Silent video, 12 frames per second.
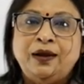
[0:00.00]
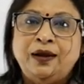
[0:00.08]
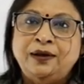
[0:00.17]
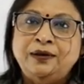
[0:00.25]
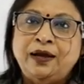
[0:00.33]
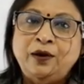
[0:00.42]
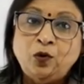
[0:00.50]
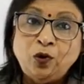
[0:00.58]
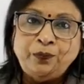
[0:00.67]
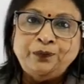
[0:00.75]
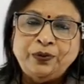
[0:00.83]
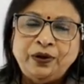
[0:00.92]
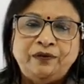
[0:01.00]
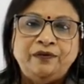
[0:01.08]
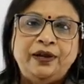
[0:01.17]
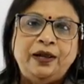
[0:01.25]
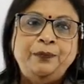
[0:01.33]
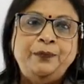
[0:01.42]
and I hope it
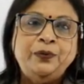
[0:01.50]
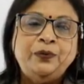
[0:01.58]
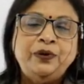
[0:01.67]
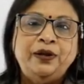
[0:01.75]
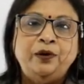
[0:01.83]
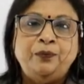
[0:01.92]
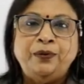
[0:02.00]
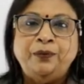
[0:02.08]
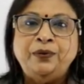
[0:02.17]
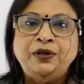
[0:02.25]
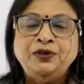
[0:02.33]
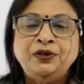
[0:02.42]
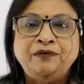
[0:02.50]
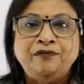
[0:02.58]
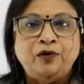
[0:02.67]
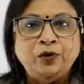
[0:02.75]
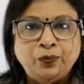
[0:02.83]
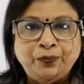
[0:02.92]
will help you in your preparation
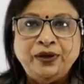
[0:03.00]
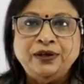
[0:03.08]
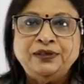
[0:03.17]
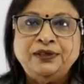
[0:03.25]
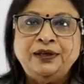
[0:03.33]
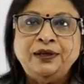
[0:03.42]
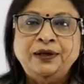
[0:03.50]
for UPSC